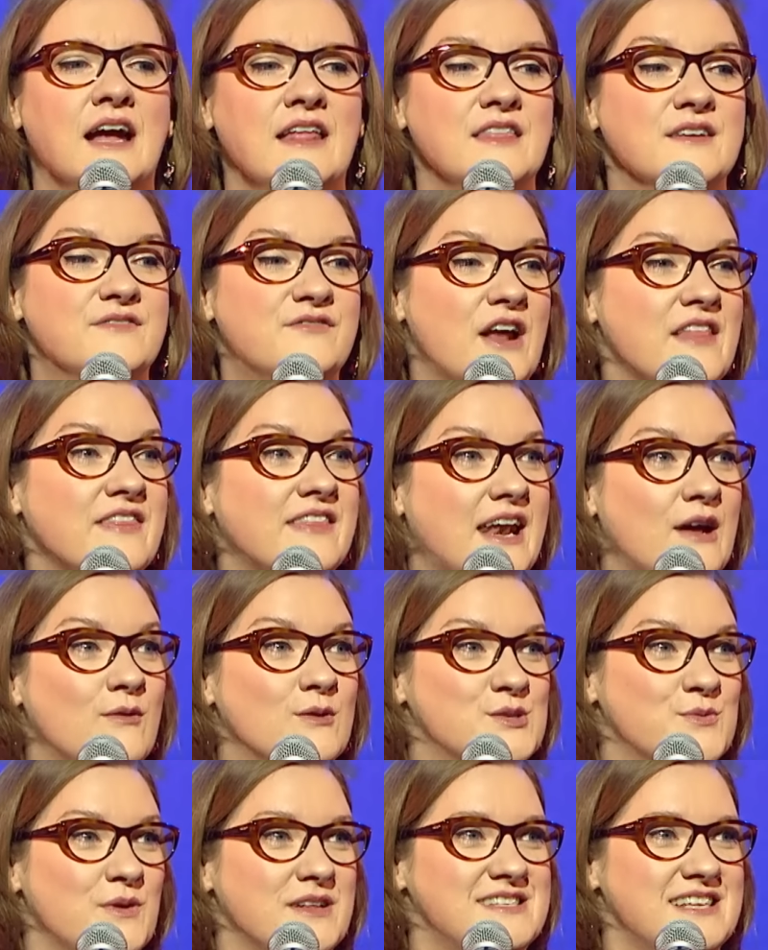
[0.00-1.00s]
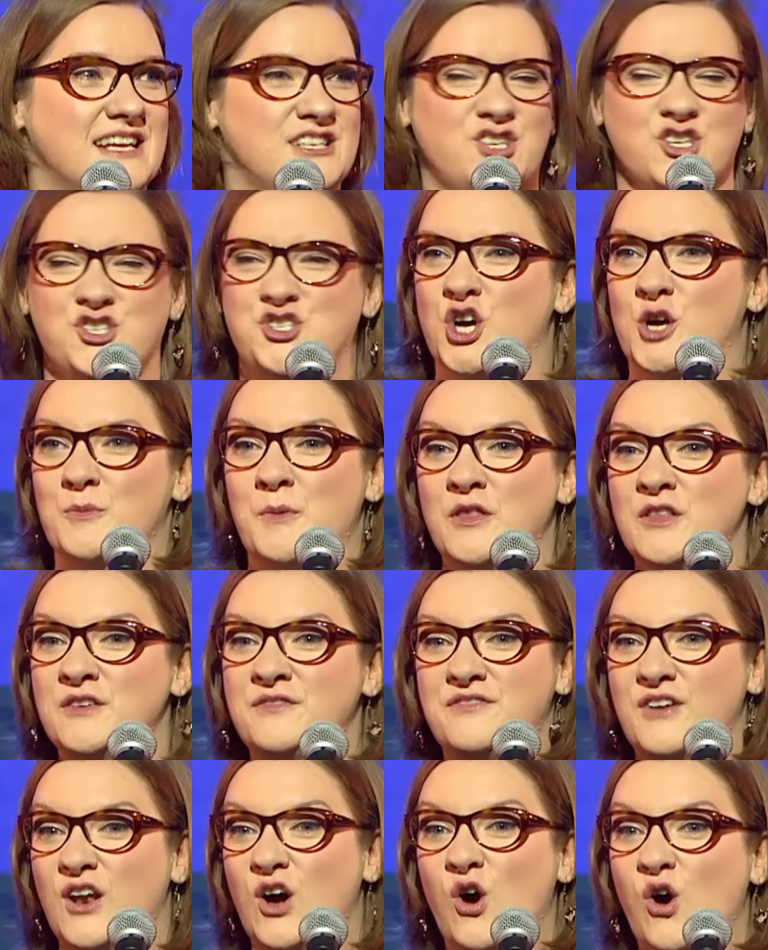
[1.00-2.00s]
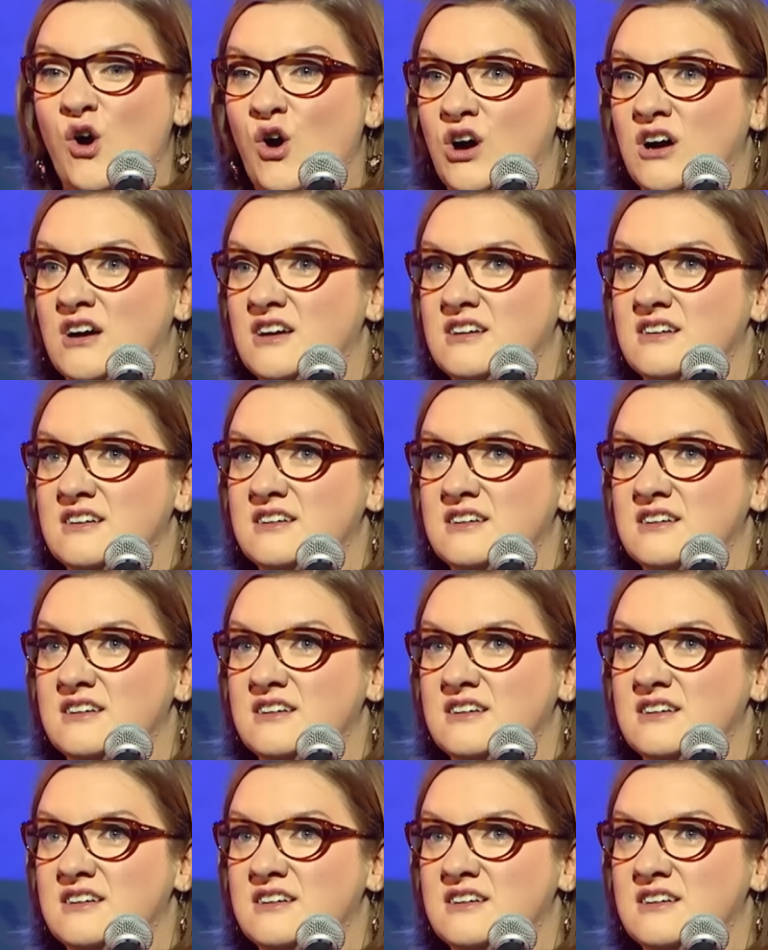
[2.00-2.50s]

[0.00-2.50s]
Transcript: And the friend that I was with said, just chuck them on the floor.